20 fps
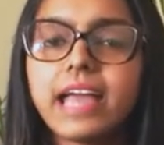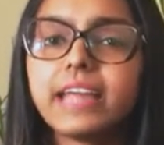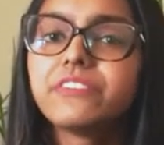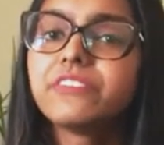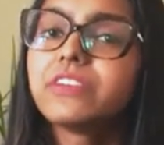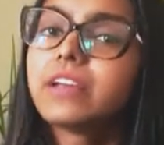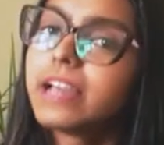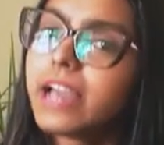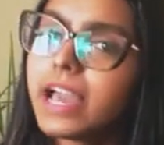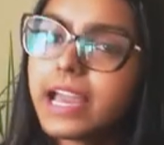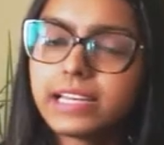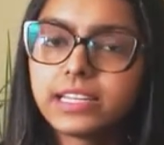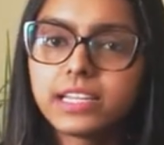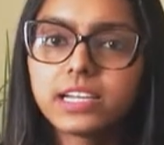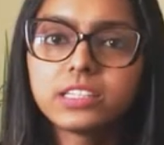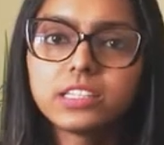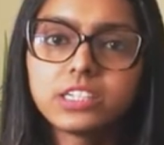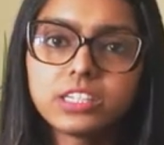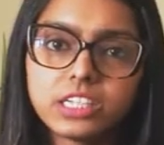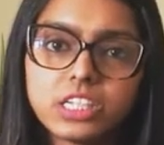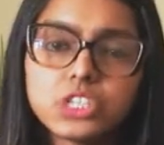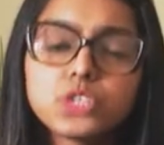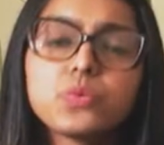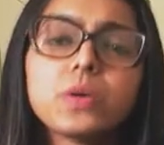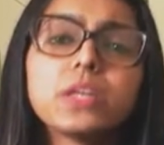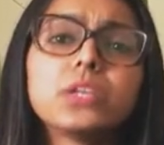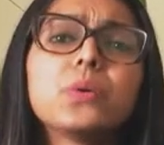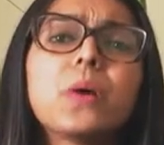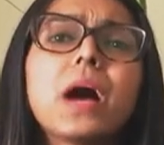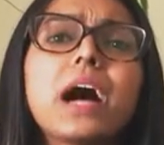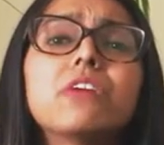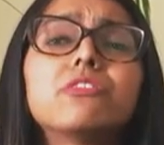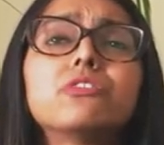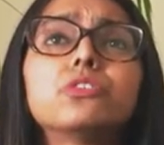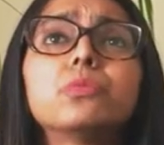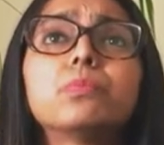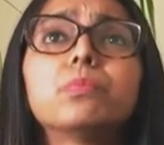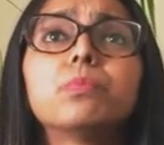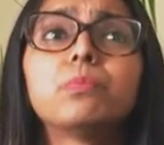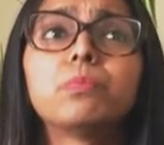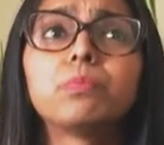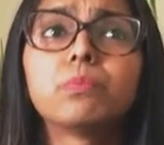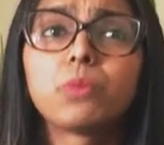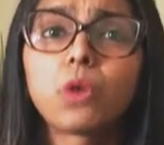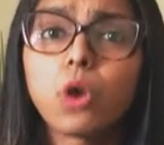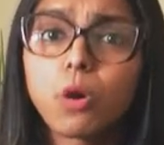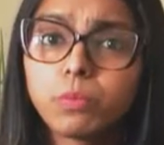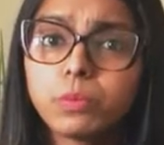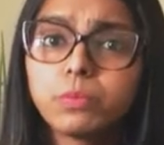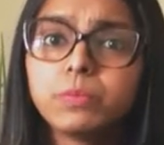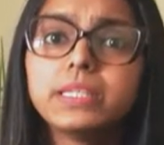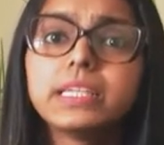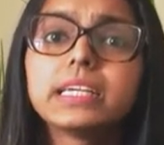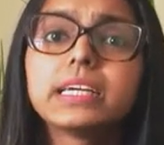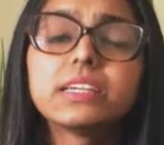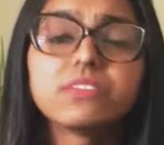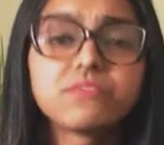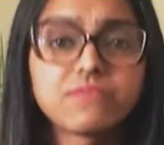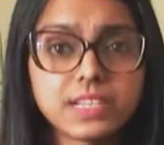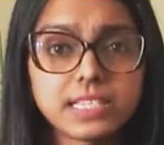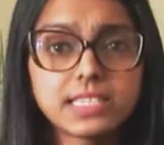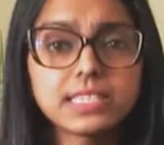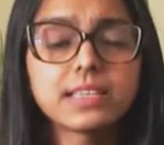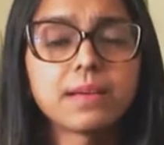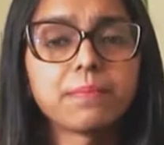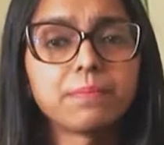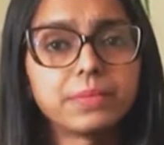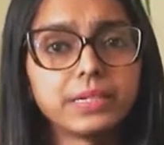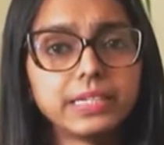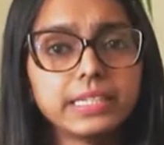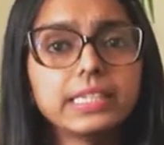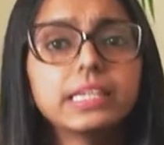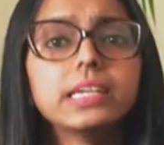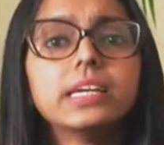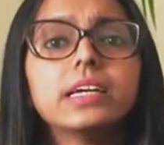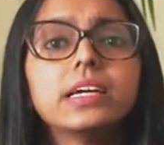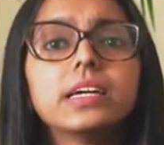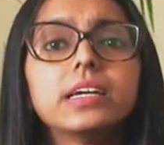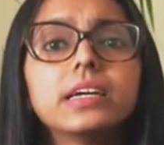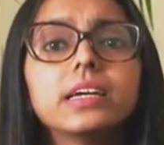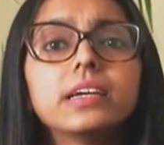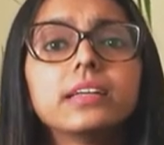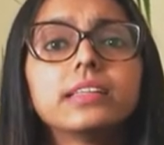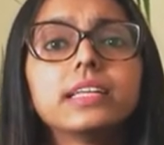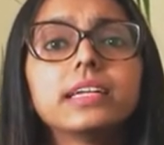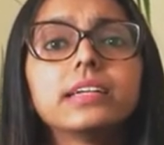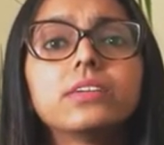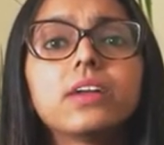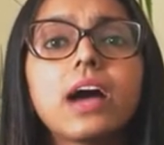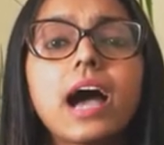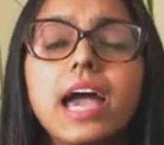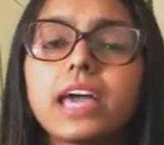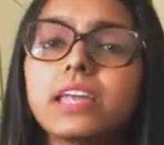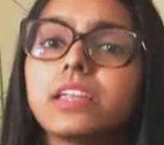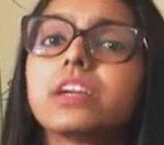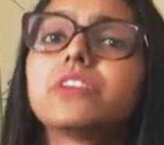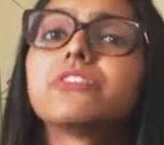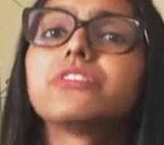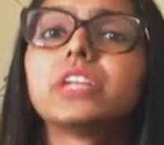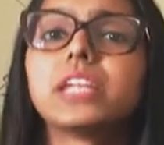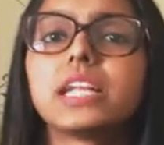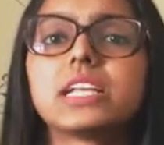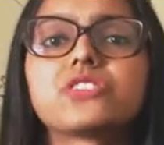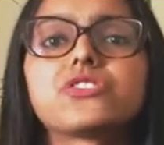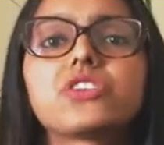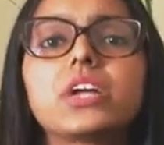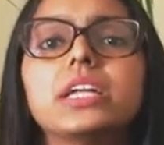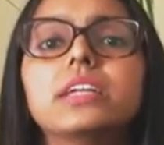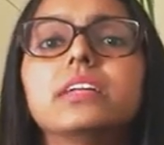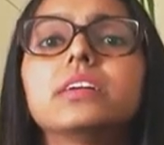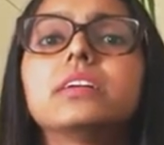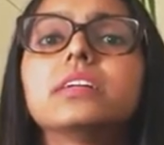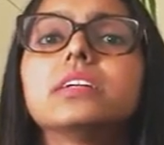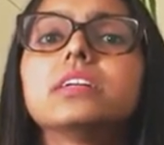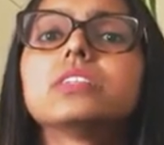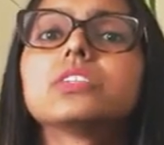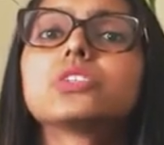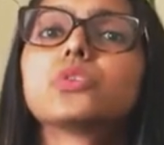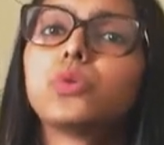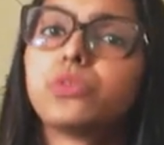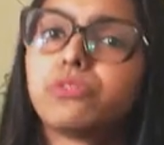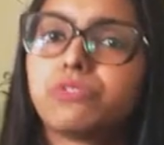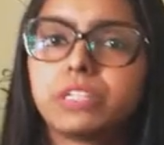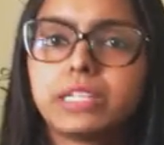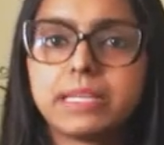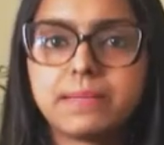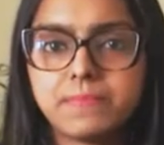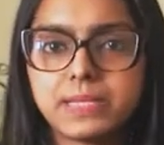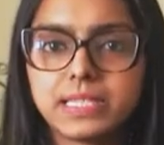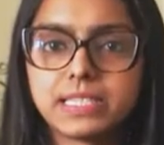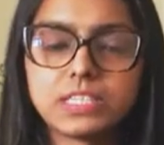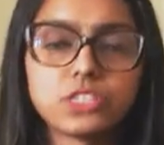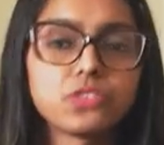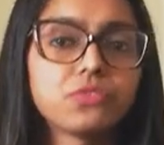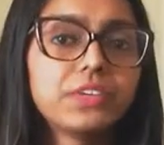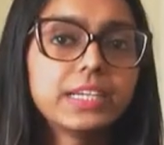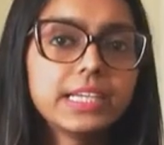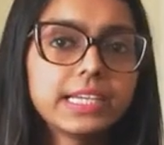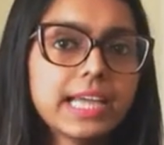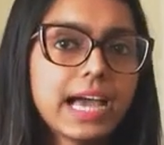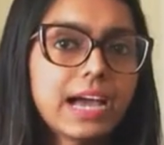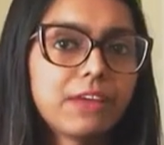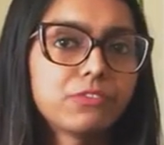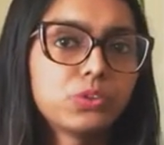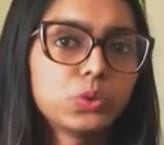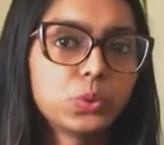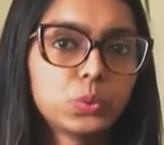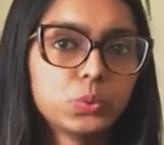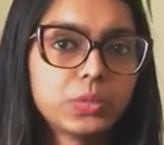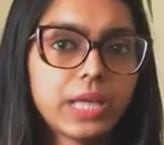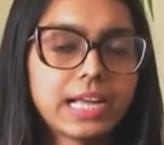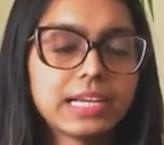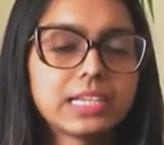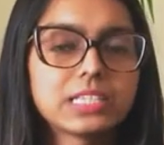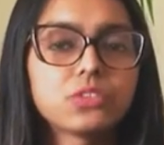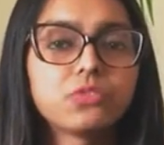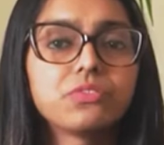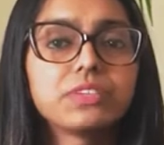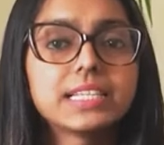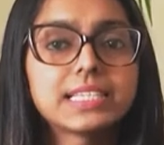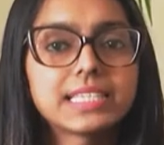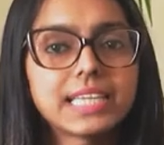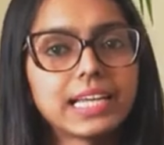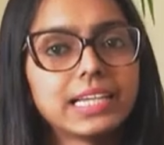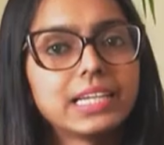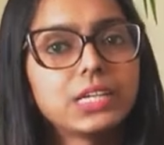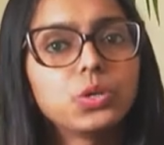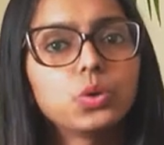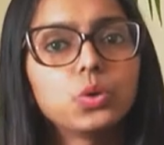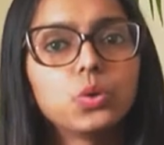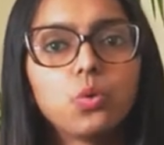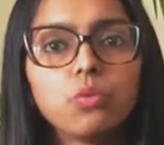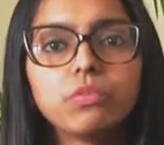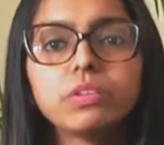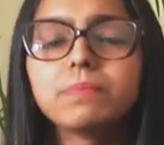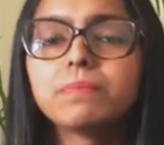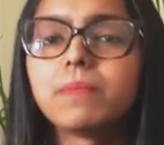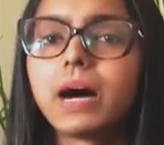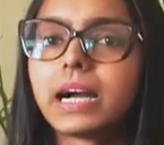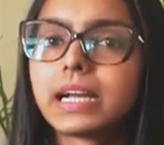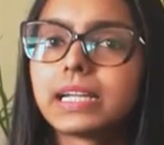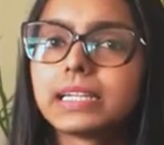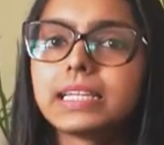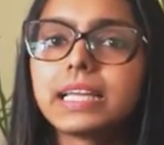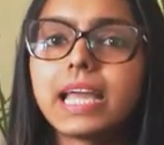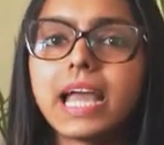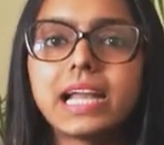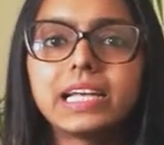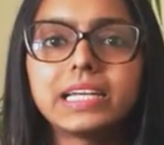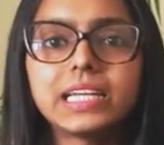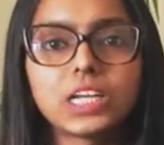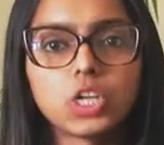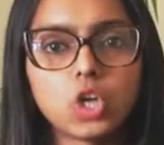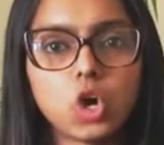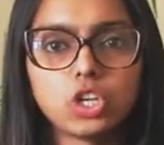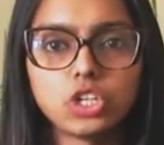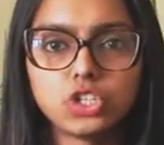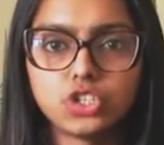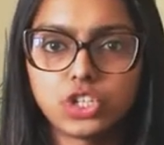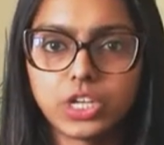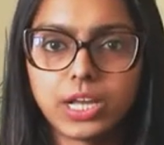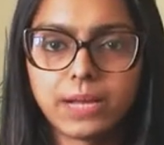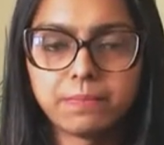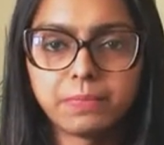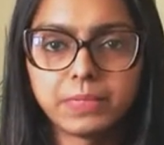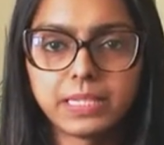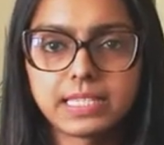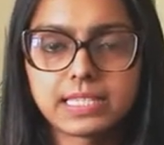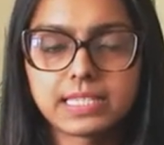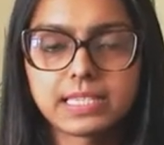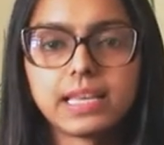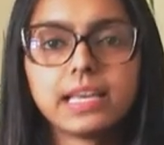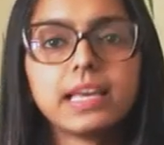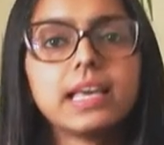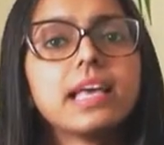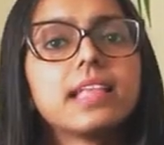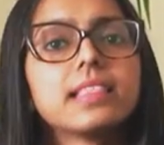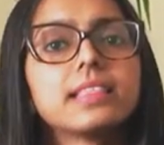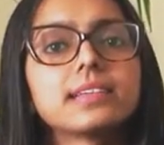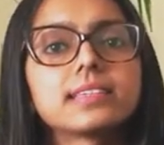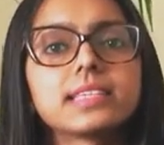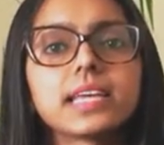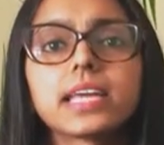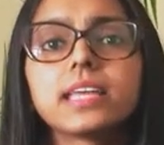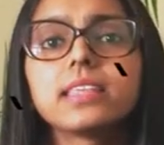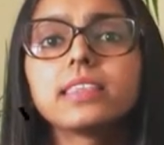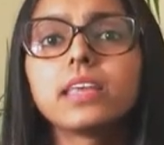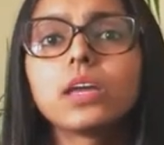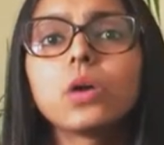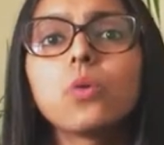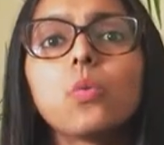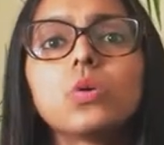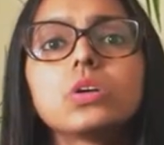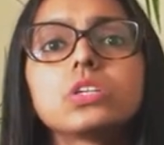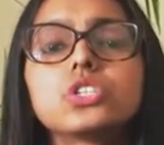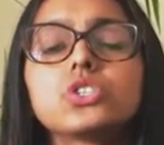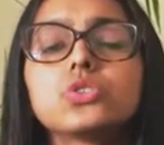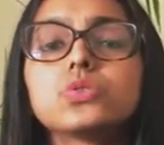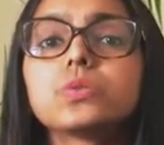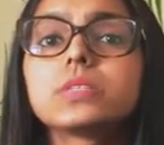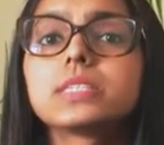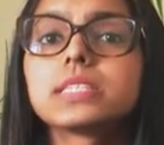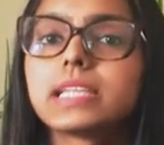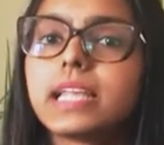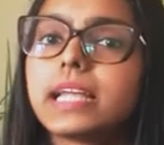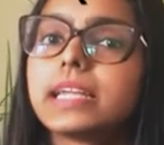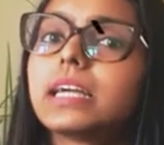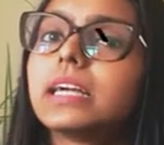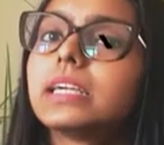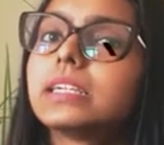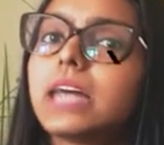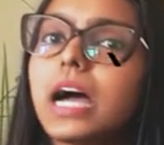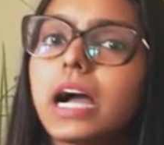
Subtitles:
if any other niche where you have to probably convince somebody that hiring a freelance writer is good for them. So we didn't have to do that. So we decided to go with marketing and technology company. The second thing was to select a